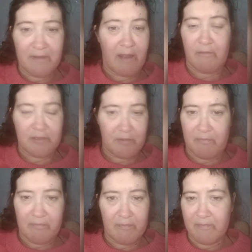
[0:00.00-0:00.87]
I
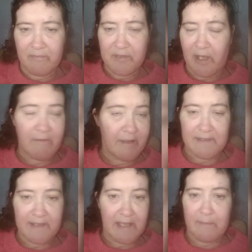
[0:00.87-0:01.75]
wouldn't
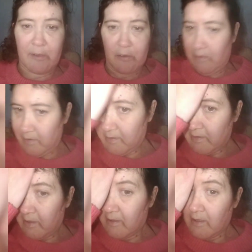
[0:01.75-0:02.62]
tolerate it anymore.
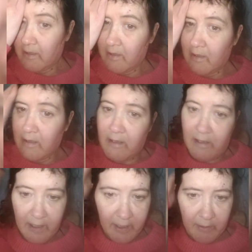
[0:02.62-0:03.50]

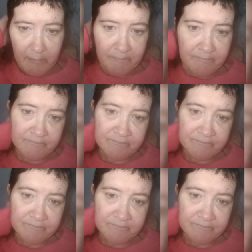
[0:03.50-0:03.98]
I'm